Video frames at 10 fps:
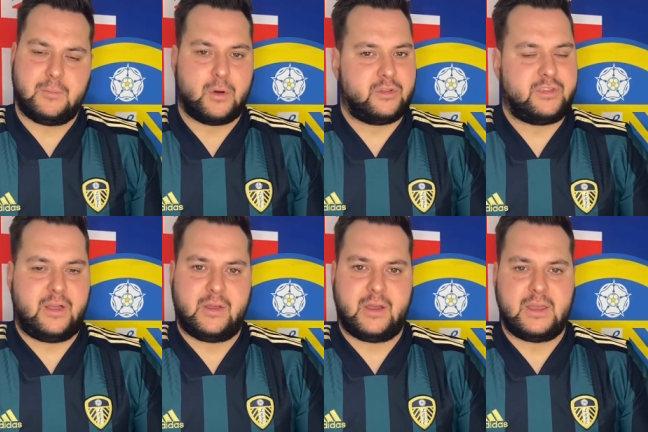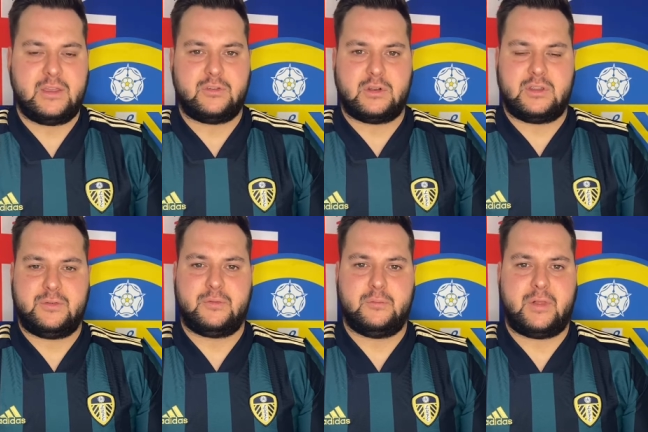Salah, he's on a
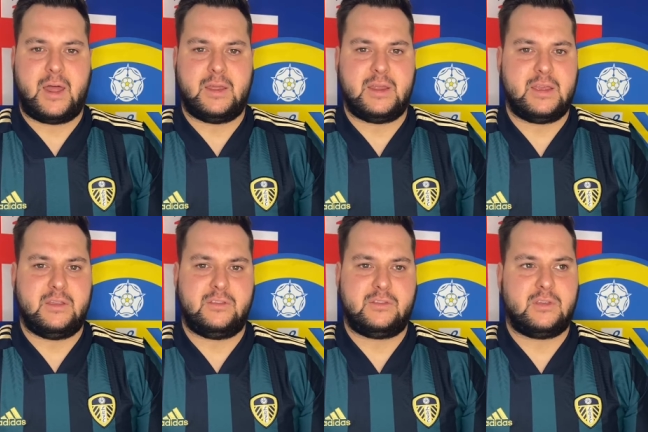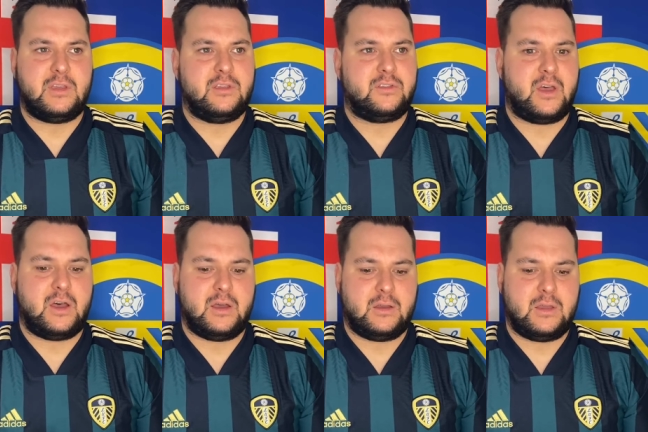different planet. He's in
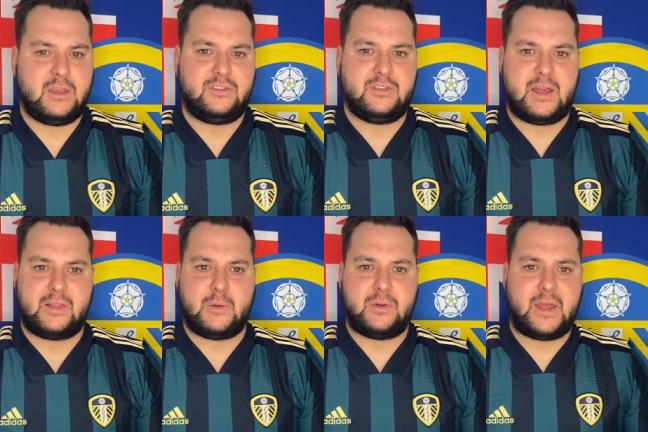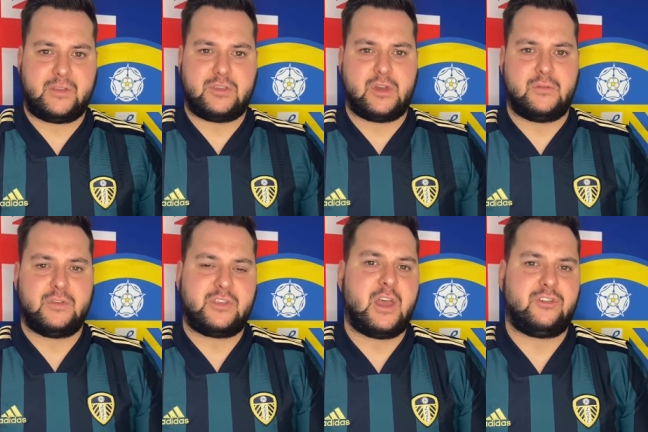that Lewandowski
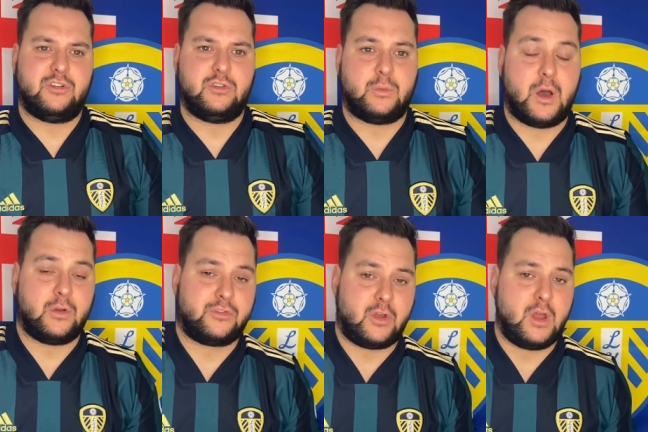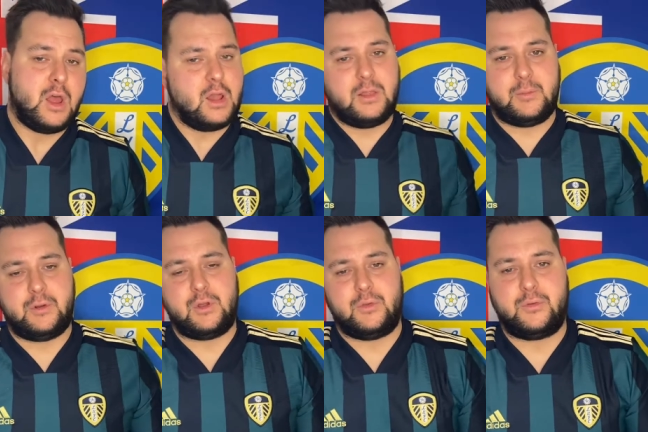conversation as well. So let me
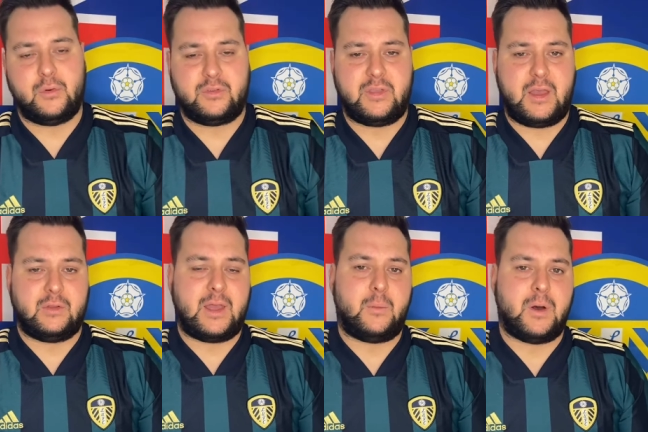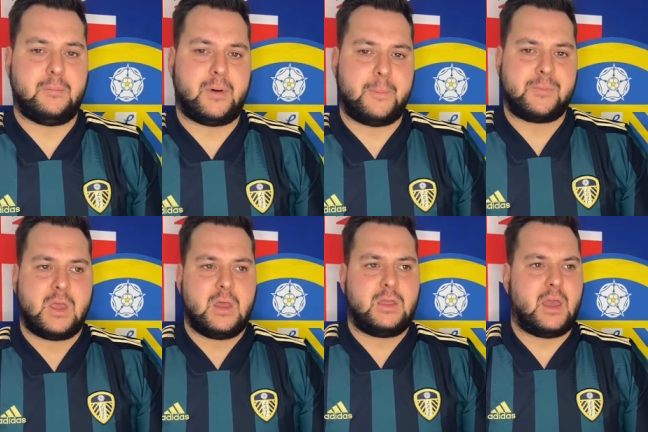know your thoughts there on that one. But
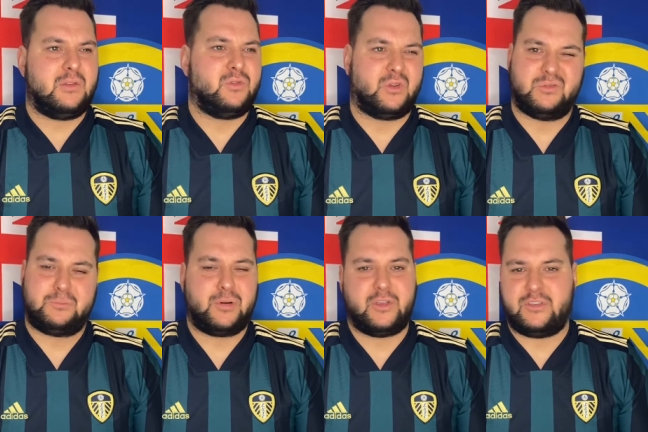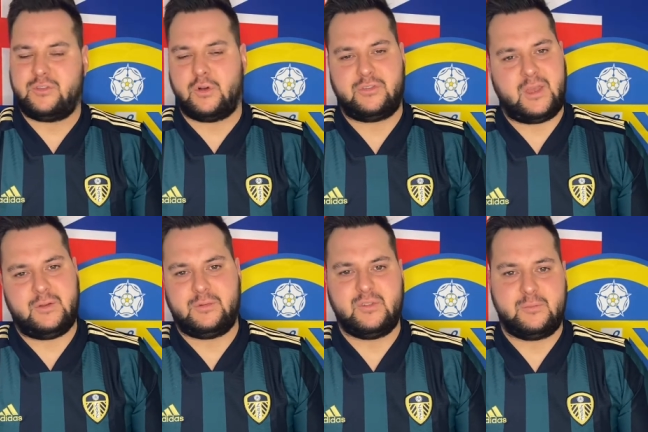yeah, look, pretty stock
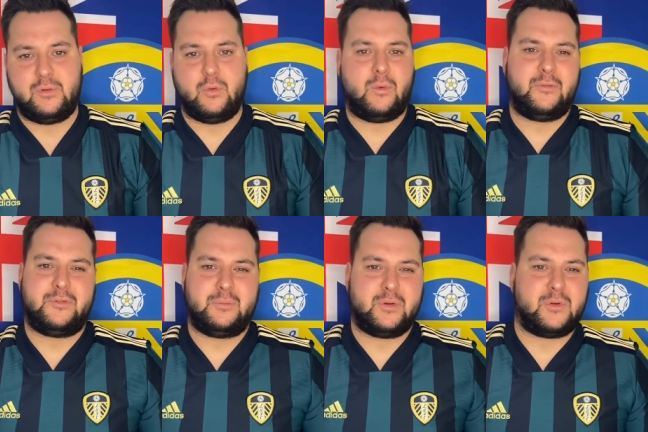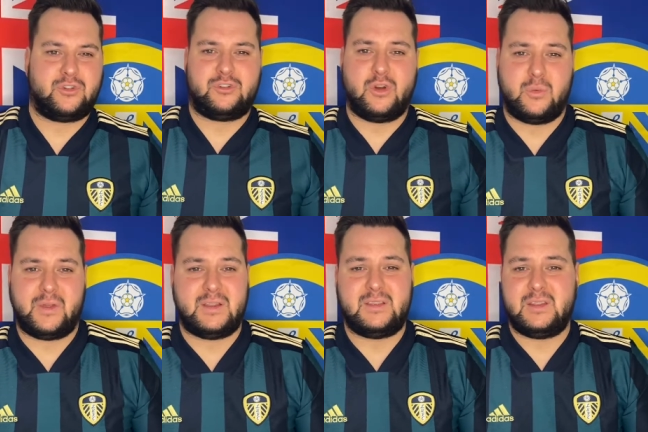standard for Liverpool. Watford pretty much showed what
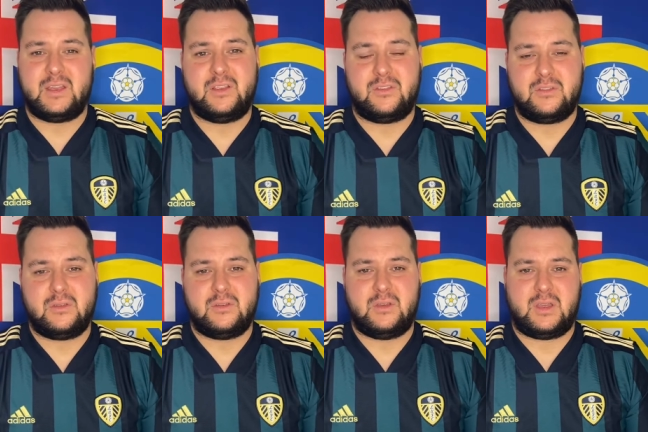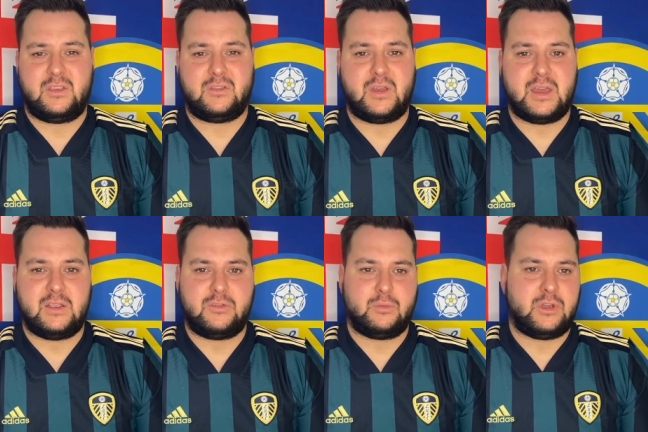they did against
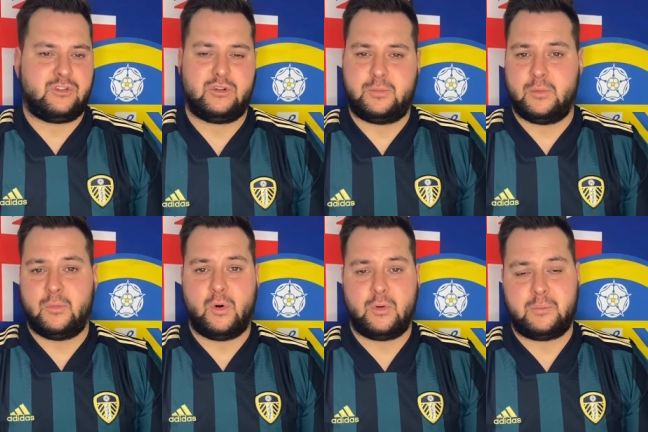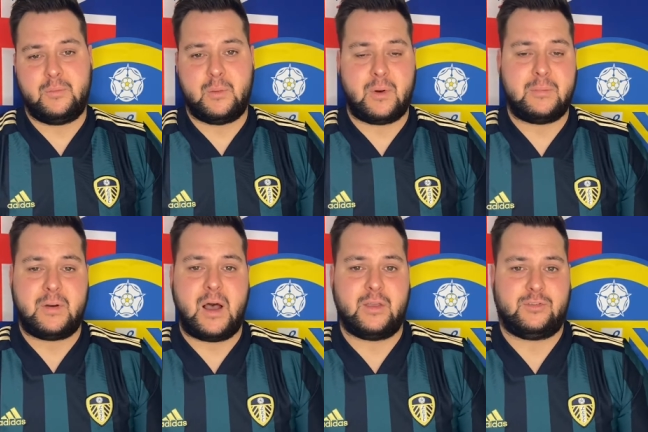Leeds. We should have put more than one
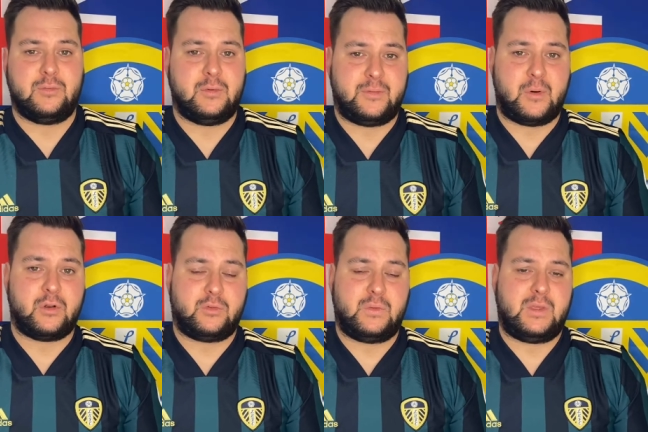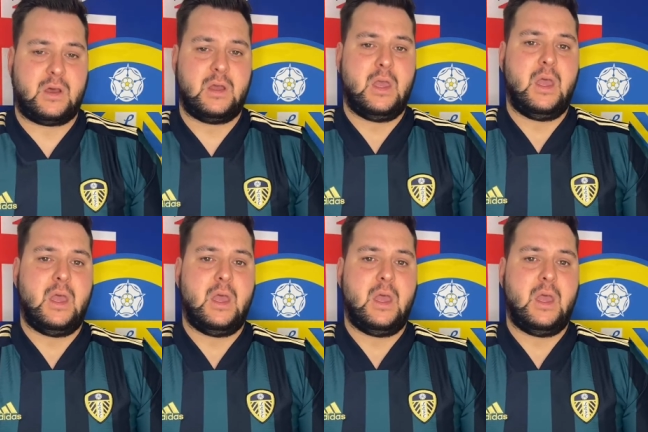past them, if I'm honest with you.